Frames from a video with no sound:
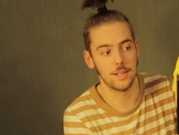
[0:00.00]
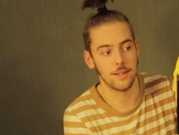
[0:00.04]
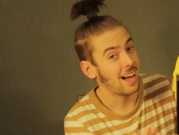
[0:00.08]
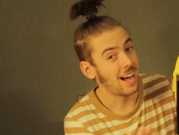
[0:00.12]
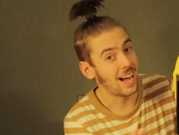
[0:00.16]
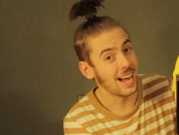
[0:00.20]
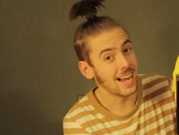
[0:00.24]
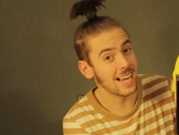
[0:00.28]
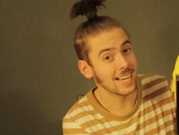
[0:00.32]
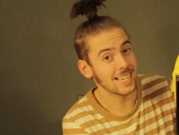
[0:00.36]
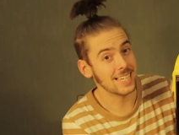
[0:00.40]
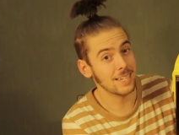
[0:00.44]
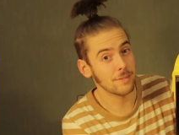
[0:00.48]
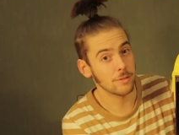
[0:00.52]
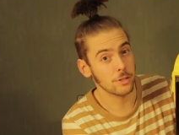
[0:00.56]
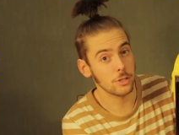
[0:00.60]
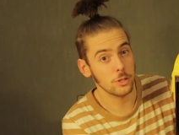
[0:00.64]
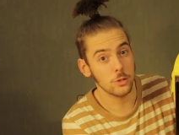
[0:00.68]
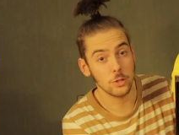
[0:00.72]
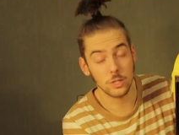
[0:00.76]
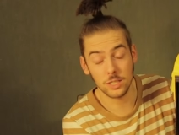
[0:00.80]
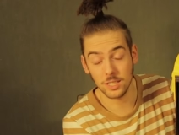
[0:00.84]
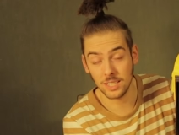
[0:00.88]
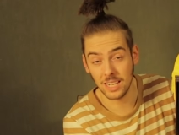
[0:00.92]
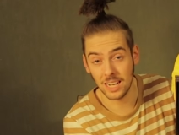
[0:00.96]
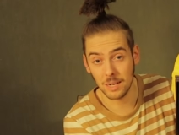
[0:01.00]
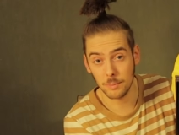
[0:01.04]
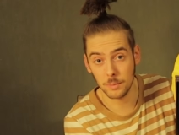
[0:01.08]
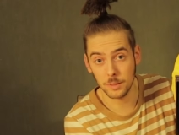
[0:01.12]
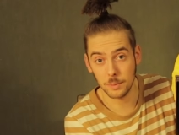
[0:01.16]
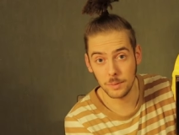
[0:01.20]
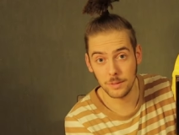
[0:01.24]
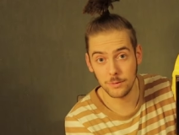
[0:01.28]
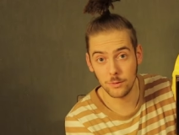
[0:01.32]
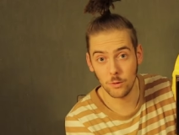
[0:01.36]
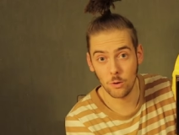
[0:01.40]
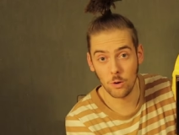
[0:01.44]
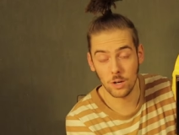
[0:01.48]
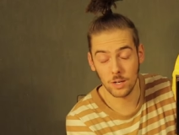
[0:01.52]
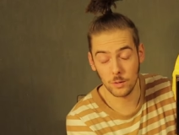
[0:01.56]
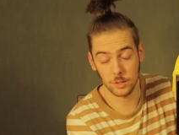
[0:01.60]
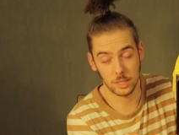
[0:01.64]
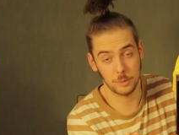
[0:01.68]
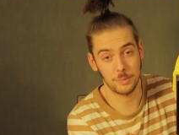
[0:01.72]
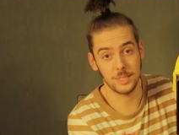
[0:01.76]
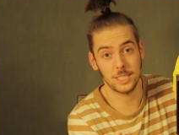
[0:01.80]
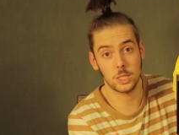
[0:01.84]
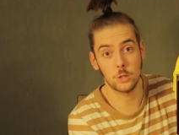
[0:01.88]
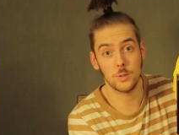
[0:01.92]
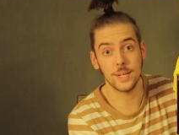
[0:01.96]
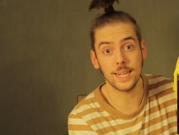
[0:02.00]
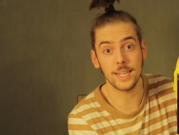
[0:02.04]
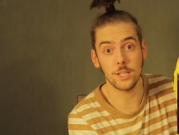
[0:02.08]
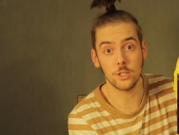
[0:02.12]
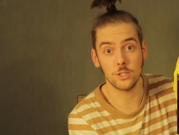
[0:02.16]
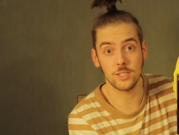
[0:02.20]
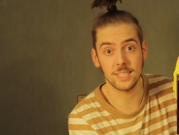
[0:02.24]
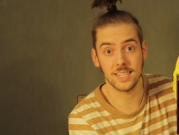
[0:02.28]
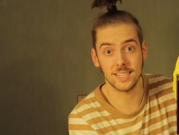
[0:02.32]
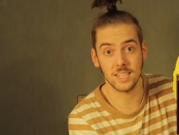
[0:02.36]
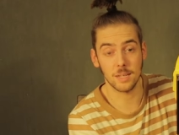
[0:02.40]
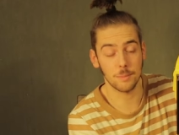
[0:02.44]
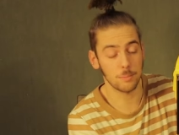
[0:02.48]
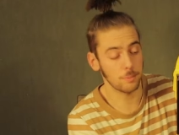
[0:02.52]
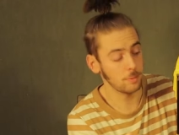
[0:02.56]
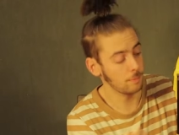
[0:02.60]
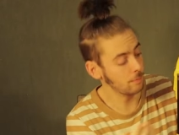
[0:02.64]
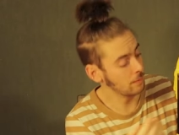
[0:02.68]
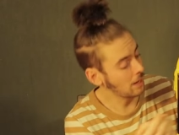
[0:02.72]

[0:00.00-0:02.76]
I had never used the CAN bus before and it was a bit tricky to set up.